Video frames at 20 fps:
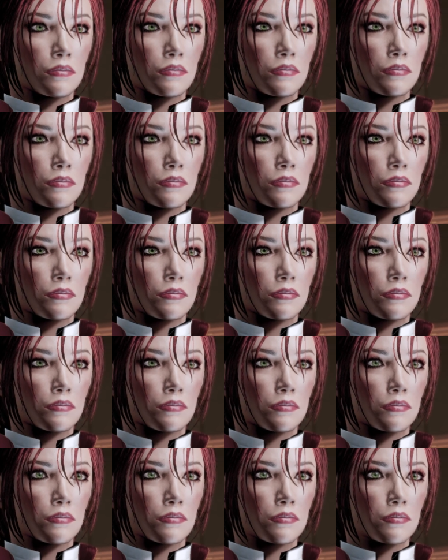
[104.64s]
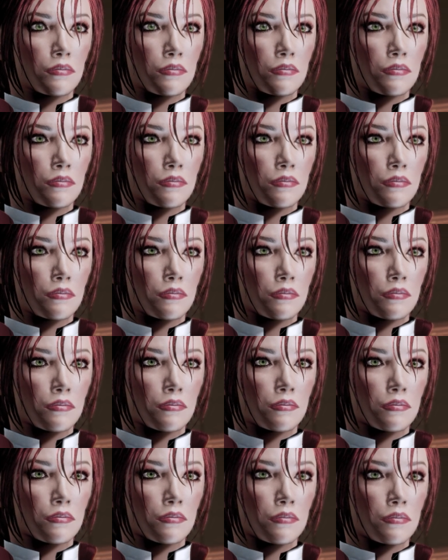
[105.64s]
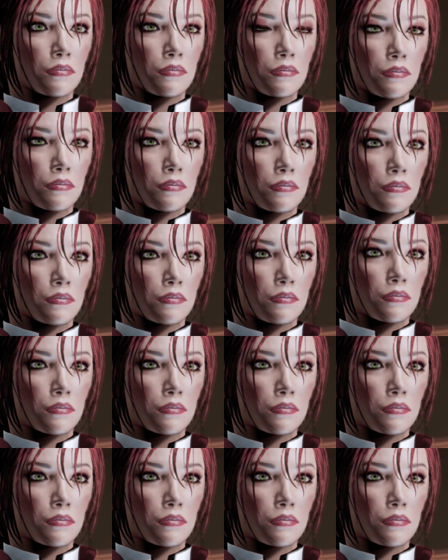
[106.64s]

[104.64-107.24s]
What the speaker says: (silence)